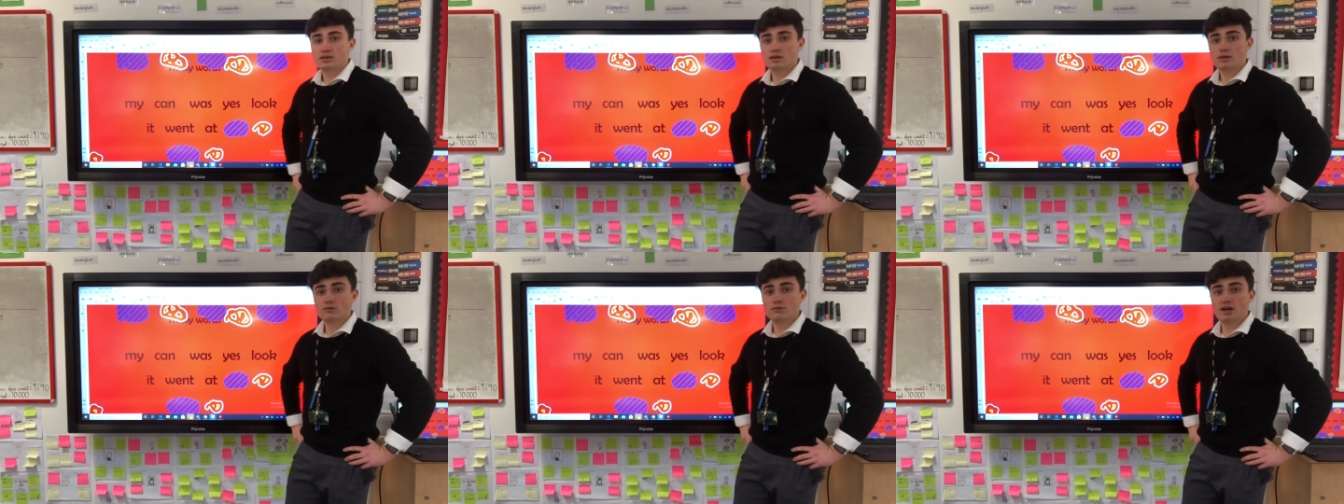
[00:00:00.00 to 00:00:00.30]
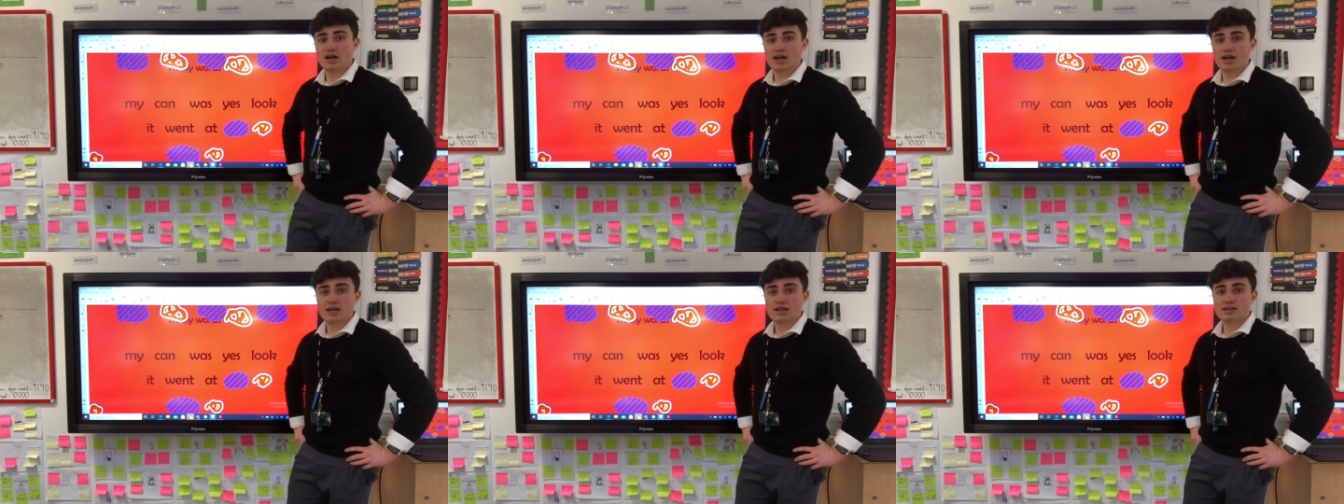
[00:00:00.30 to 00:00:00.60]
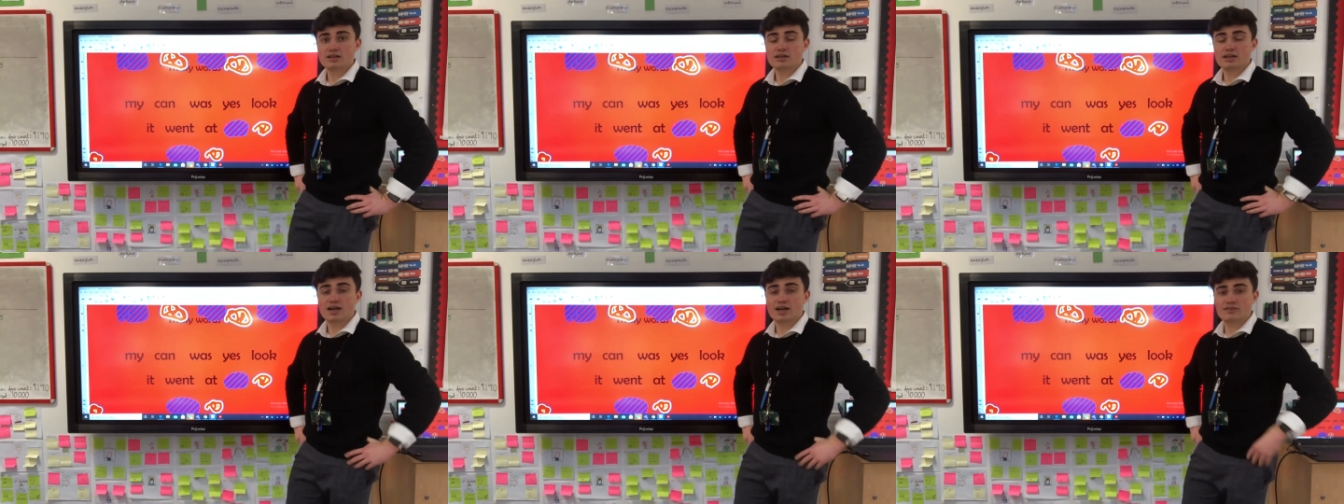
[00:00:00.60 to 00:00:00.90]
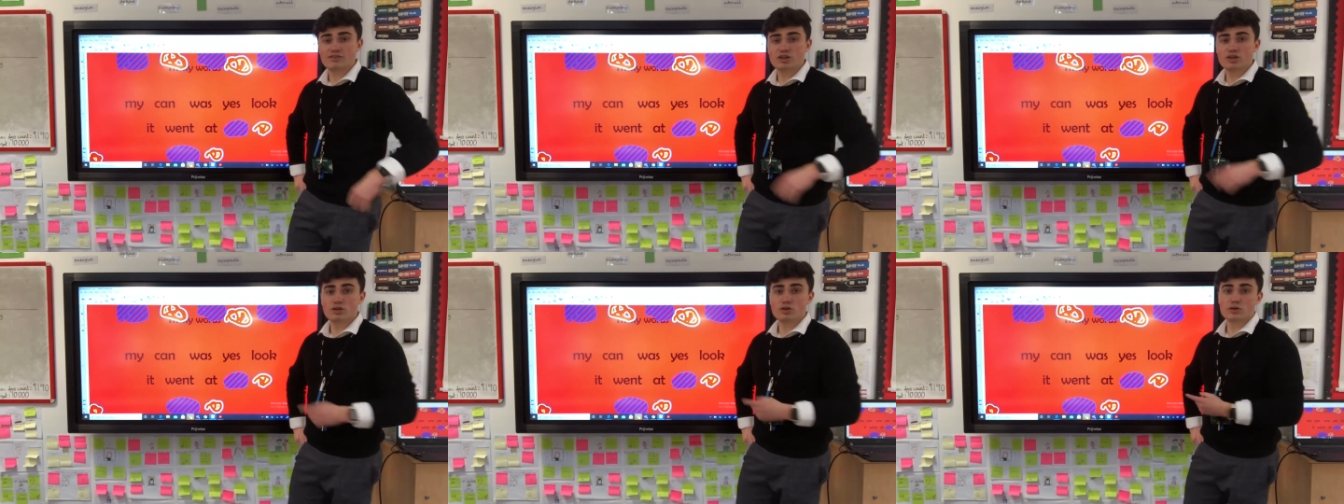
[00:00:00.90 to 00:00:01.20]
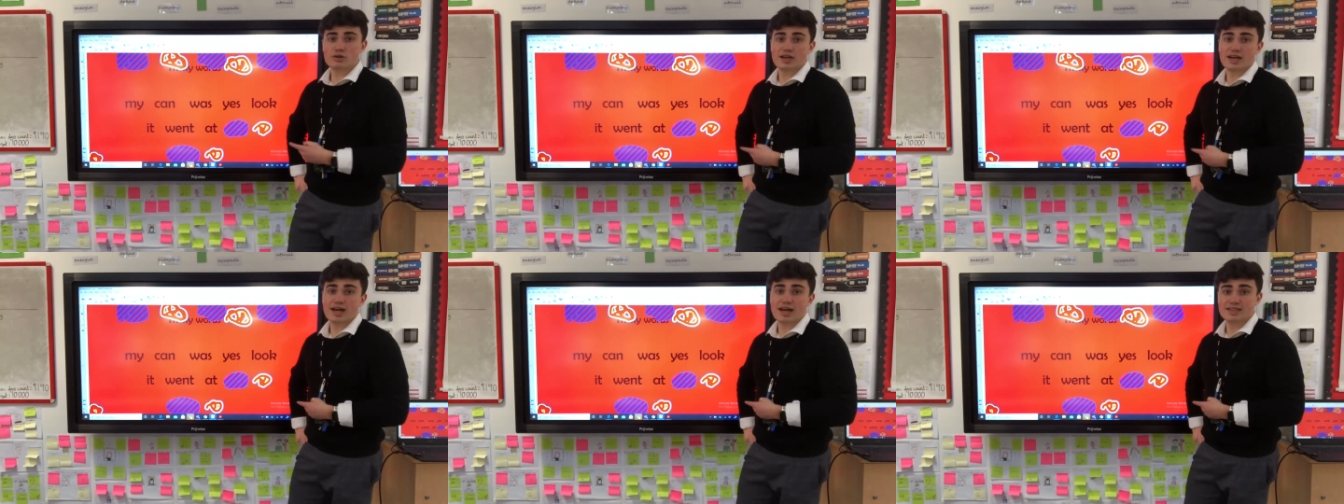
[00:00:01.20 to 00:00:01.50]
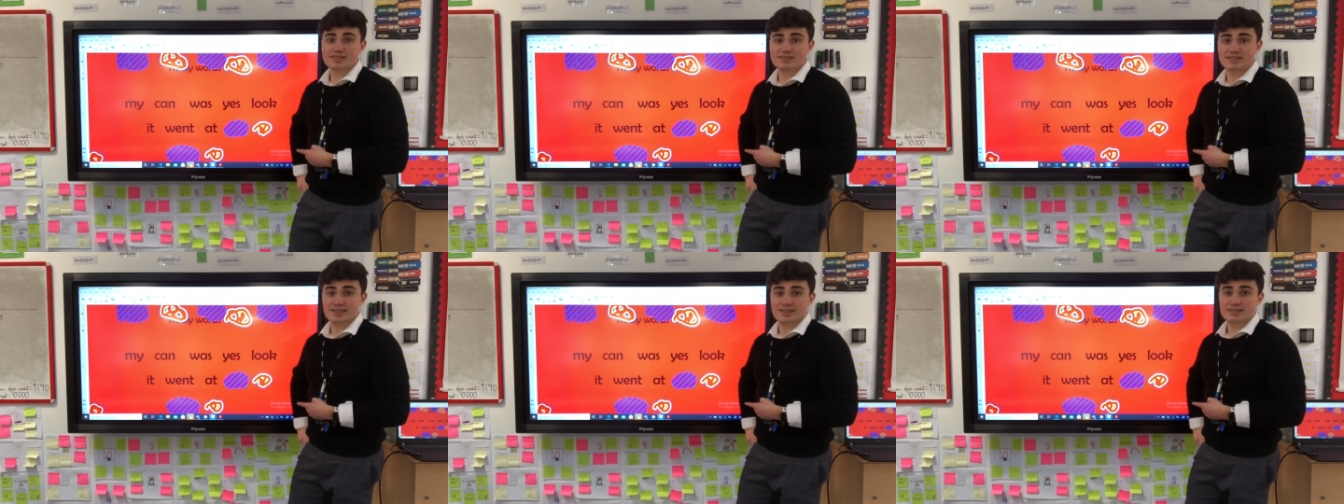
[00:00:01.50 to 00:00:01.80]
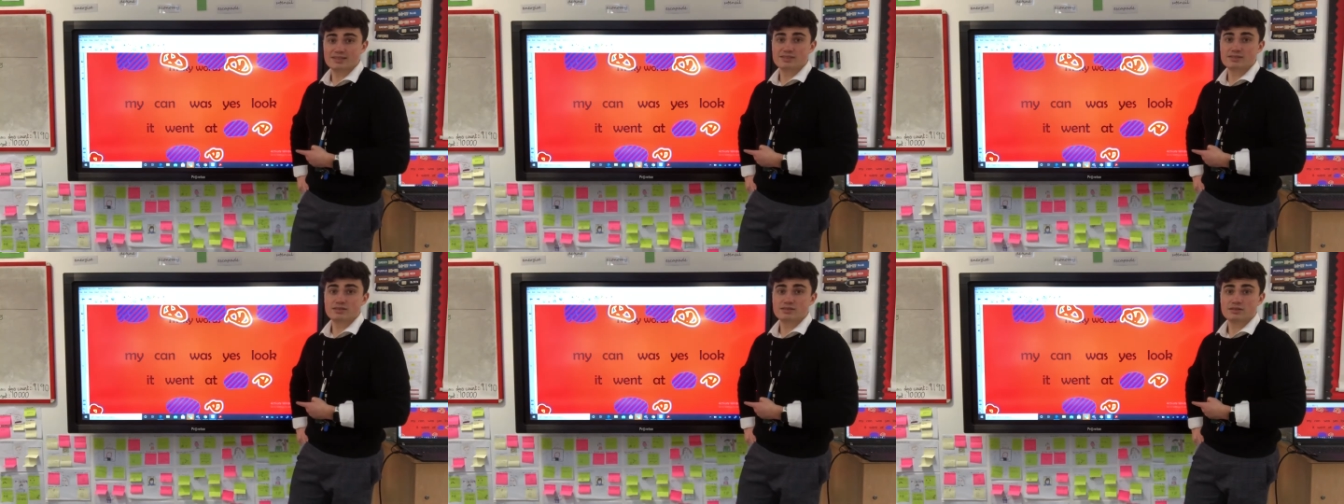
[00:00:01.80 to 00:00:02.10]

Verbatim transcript: Right, have a look at it.